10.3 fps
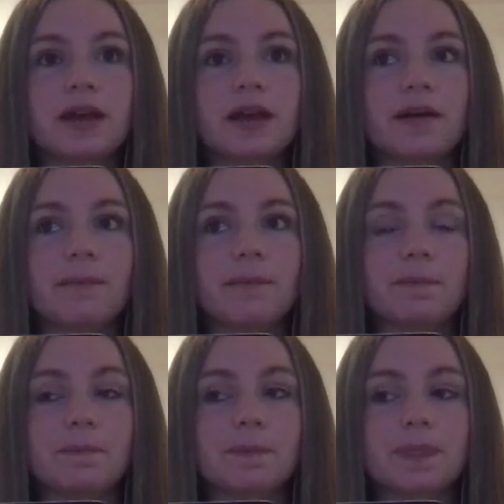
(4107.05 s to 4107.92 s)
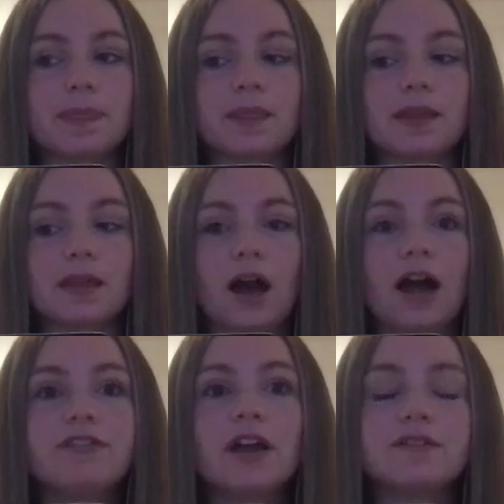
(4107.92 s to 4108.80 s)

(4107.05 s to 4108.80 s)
I've kind